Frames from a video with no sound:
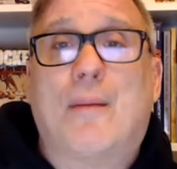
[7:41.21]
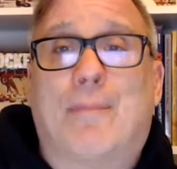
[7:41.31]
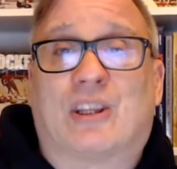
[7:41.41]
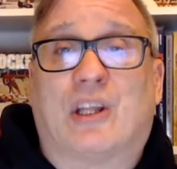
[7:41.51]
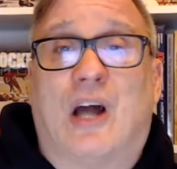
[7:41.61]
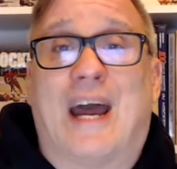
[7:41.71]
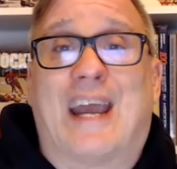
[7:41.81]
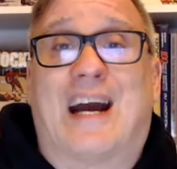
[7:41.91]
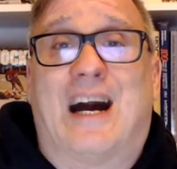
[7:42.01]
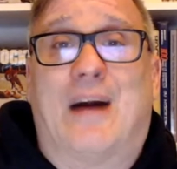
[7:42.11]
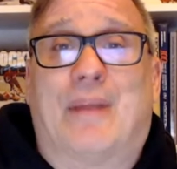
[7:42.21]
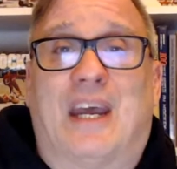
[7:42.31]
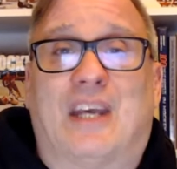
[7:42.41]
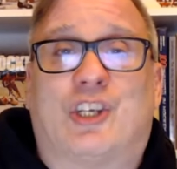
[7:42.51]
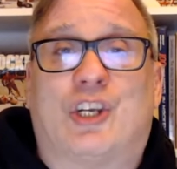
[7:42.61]
But the line
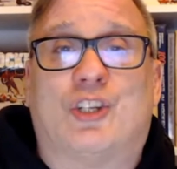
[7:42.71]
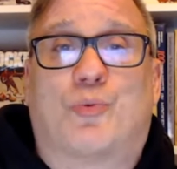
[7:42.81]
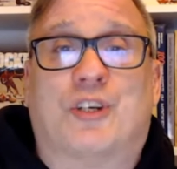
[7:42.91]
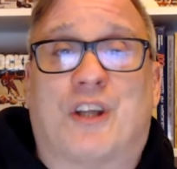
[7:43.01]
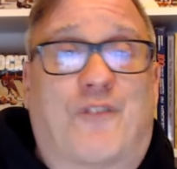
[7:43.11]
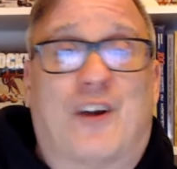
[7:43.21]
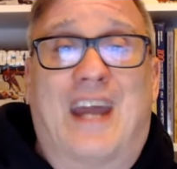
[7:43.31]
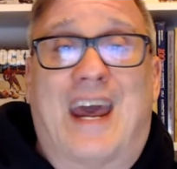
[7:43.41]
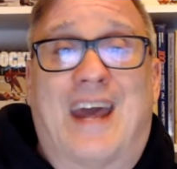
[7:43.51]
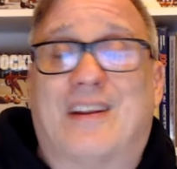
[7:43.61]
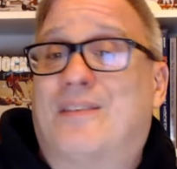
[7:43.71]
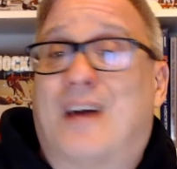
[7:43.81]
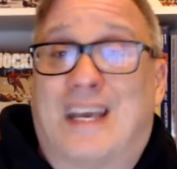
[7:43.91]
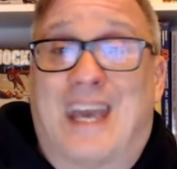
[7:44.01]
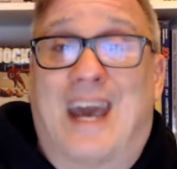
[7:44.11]
combinations were different, and
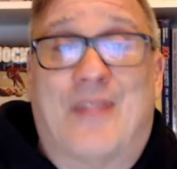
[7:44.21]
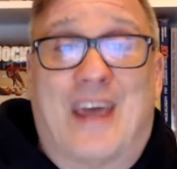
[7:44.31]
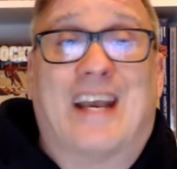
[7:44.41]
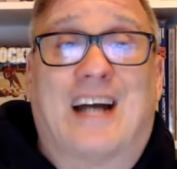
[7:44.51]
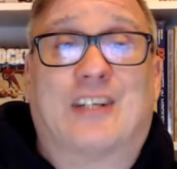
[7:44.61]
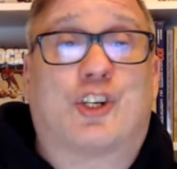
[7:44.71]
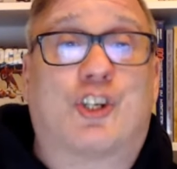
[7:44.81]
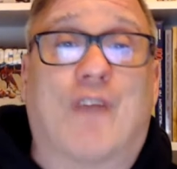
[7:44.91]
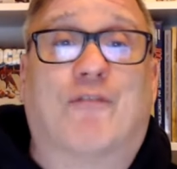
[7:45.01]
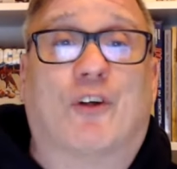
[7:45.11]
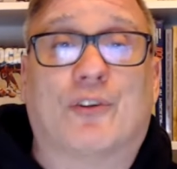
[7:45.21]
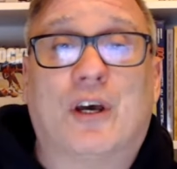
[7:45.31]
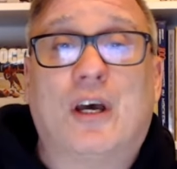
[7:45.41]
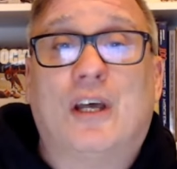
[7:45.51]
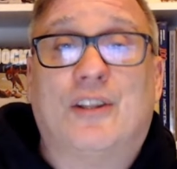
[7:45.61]
again, they got shuffled.
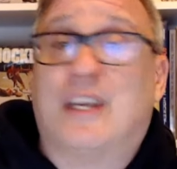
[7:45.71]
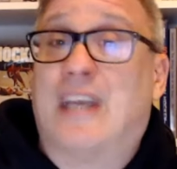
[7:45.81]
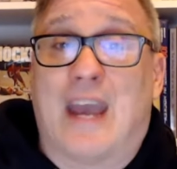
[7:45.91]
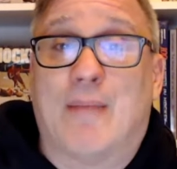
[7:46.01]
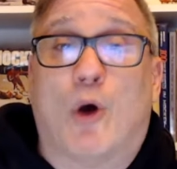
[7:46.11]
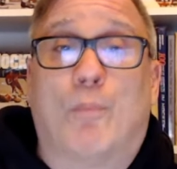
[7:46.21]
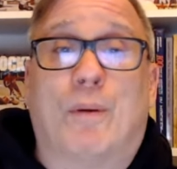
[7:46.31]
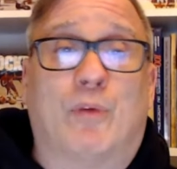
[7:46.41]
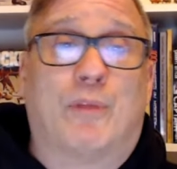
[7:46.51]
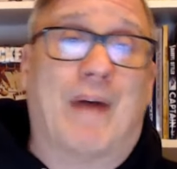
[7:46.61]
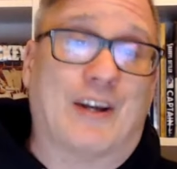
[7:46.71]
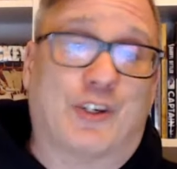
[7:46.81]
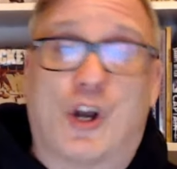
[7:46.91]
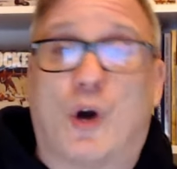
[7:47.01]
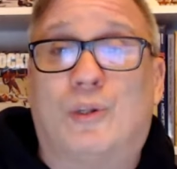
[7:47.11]
The game opened with
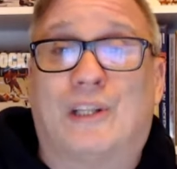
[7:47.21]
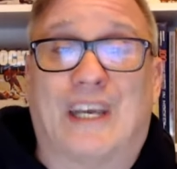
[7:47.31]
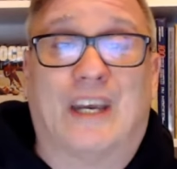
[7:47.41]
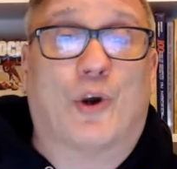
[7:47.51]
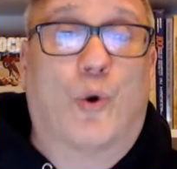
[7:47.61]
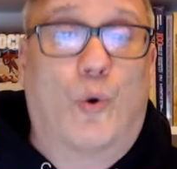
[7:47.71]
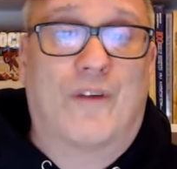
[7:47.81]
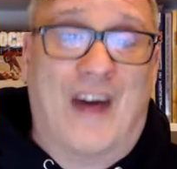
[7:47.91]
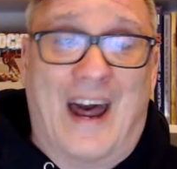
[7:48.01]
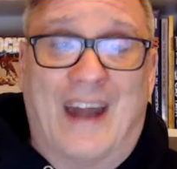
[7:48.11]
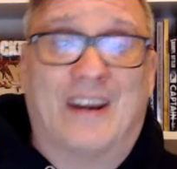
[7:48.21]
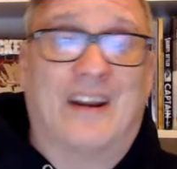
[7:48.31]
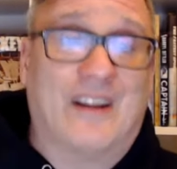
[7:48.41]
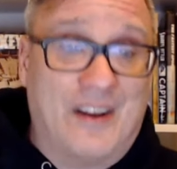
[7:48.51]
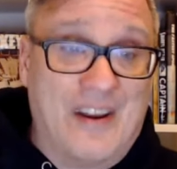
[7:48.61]
Pageau, Lee, and Horvat.
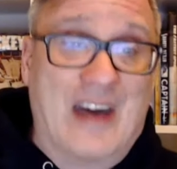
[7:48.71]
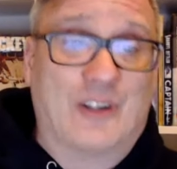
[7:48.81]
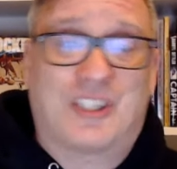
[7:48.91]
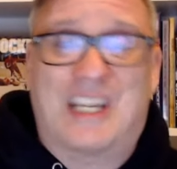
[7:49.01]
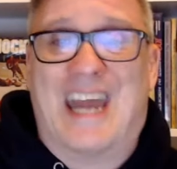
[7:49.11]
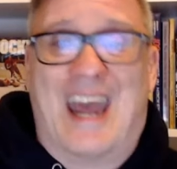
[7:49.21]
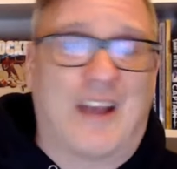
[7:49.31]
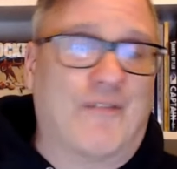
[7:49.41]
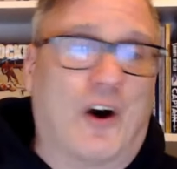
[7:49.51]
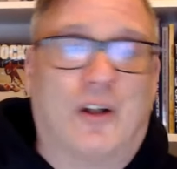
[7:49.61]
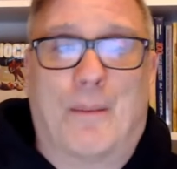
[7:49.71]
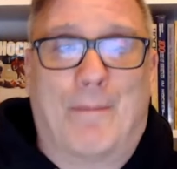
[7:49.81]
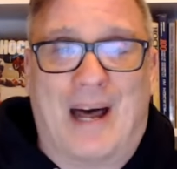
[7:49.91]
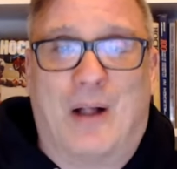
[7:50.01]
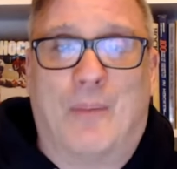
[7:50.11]
Nelson, Engvall, and
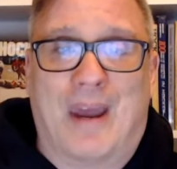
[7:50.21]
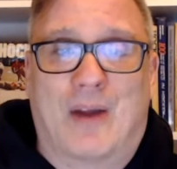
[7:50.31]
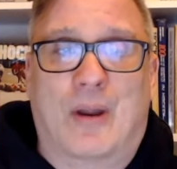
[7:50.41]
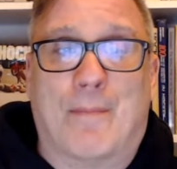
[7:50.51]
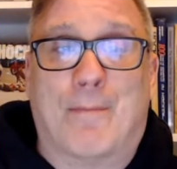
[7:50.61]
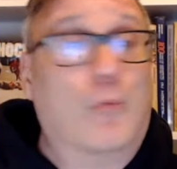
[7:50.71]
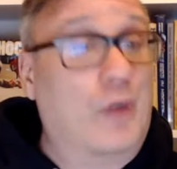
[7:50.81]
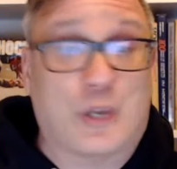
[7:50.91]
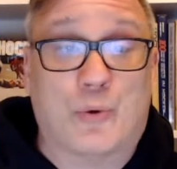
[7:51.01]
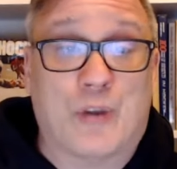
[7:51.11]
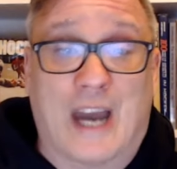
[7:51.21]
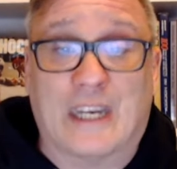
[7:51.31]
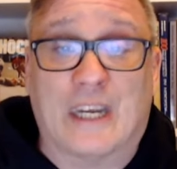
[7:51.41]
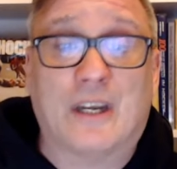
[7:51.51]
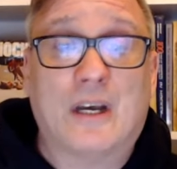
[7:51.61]
Palmieri
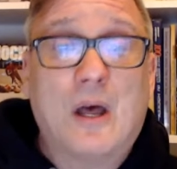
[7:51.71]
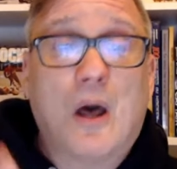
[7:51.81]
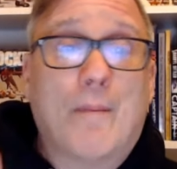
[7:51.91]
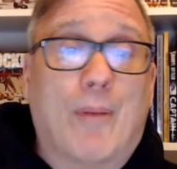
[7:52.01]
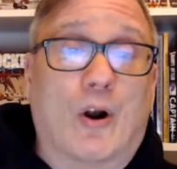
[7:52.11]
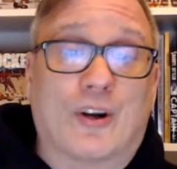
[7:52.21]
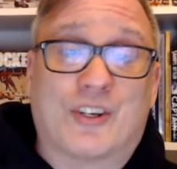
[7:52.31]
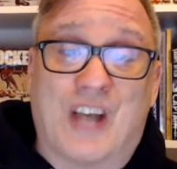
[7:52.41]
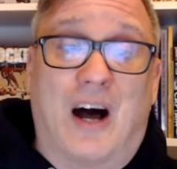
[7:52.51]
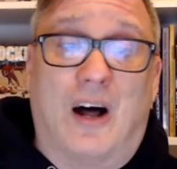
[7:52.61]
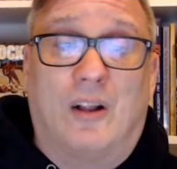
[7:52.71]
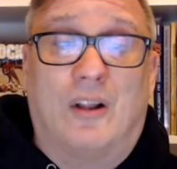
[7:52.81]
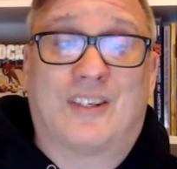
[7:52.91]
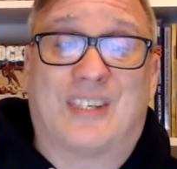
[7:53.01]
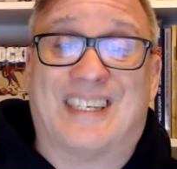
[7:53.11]
reunited.
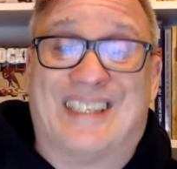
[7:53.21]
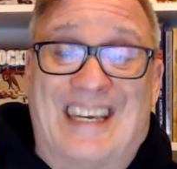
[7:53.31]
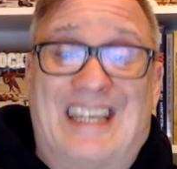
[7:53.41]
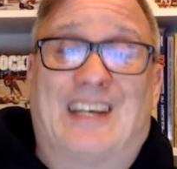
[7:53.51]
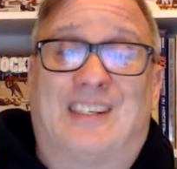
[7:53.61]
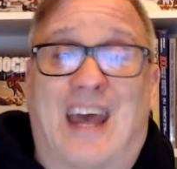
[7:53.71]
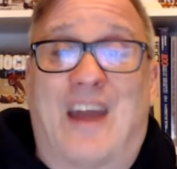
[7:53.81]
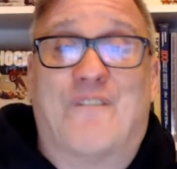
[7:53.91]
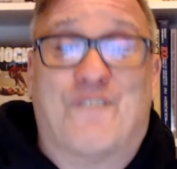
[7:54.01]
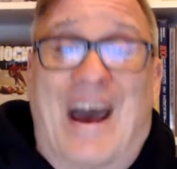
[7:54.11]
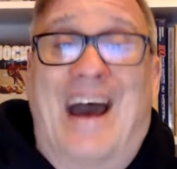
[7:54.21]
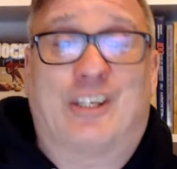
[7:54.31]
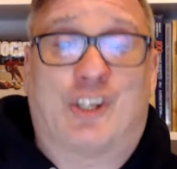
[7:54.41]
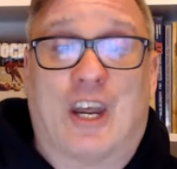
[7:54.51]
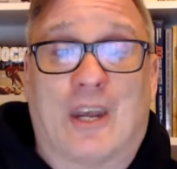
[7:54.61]
Barzal, Cizikas, and
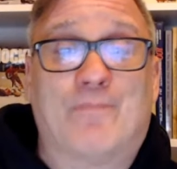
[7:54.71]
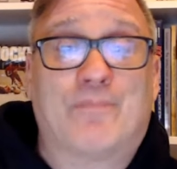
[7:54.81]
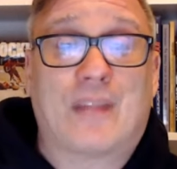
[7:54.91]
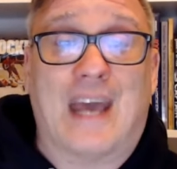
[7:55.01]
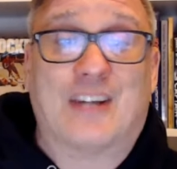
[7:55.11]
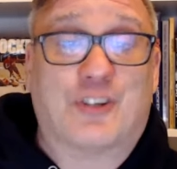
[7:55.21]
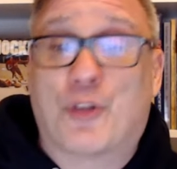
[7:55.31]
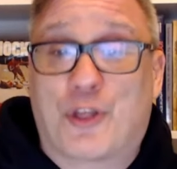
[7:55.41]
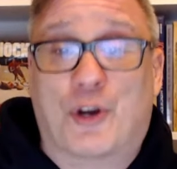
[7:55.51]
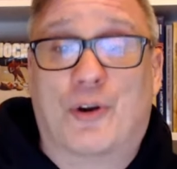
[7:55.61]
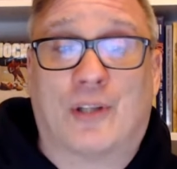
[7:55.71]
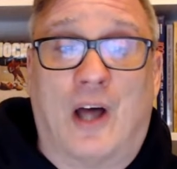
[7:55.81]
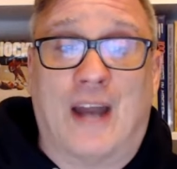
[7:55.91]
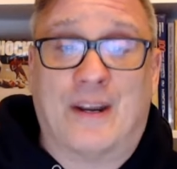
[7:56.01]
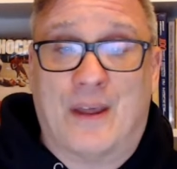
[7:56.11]
Fasching as your third
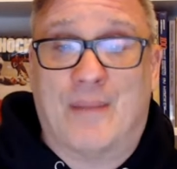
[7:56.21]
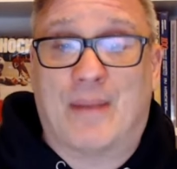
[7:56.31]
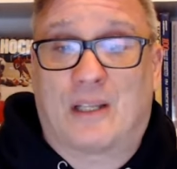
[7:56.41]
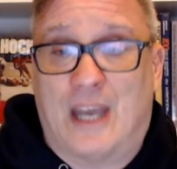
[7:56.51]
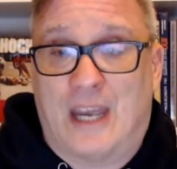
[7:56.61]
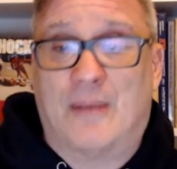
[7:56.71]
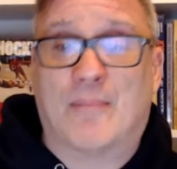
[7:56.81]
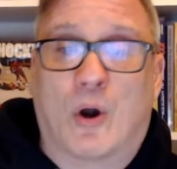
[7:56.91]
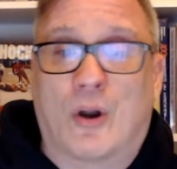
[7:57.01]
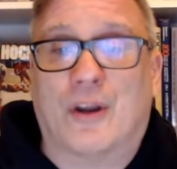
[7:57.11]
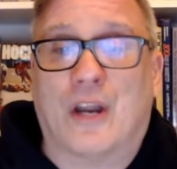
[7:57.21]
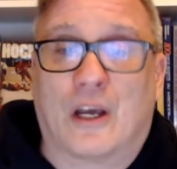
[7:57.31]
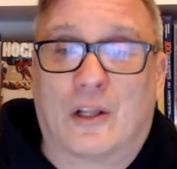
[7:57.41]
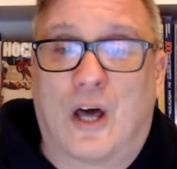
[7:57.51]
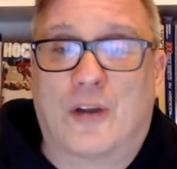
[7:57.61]
line, and then McLean, Martin,
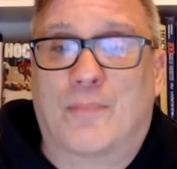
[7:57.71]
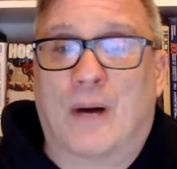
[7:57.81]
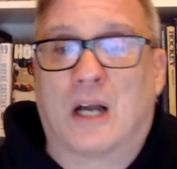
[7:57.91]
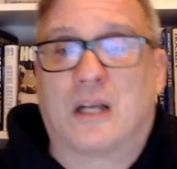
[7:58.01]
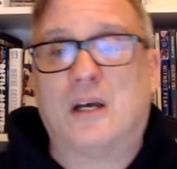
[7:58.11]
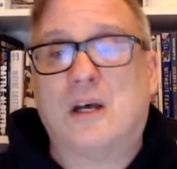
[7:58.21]
and Clutterbuck.